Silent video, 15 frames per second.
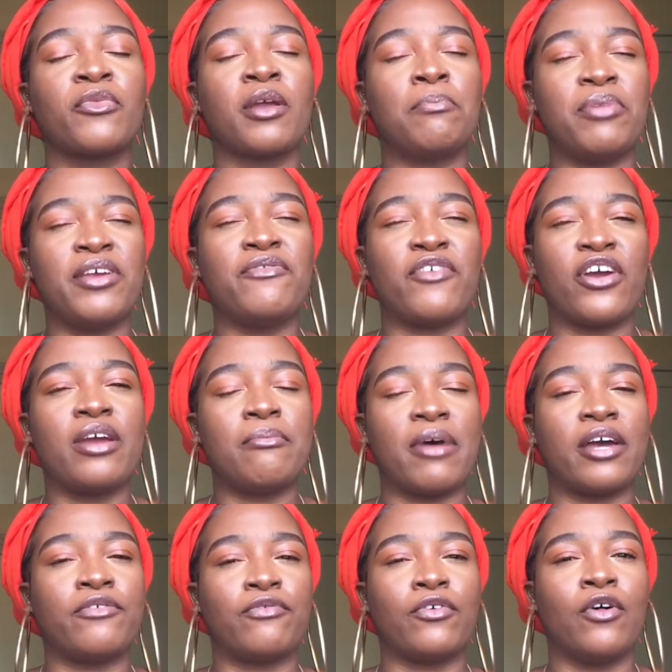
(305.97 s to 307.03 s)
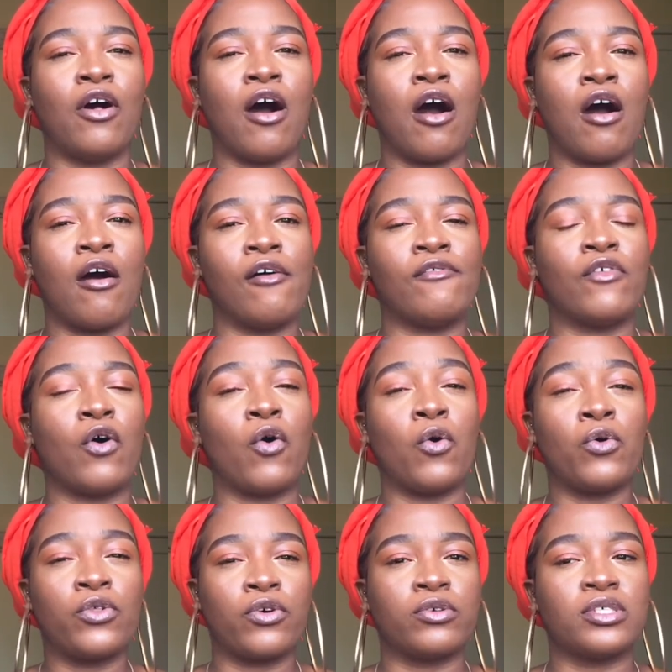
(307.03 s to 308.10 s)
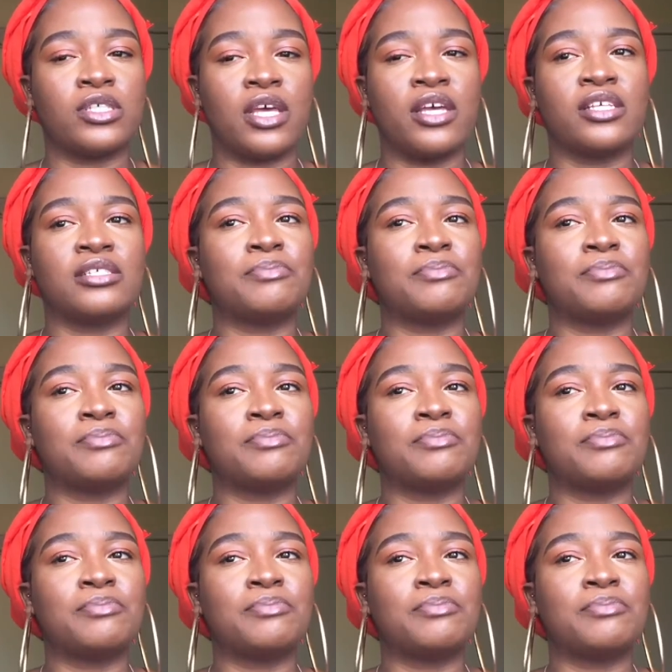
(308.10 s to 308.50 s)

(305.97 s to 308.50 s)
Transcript: be very mindful of all those things,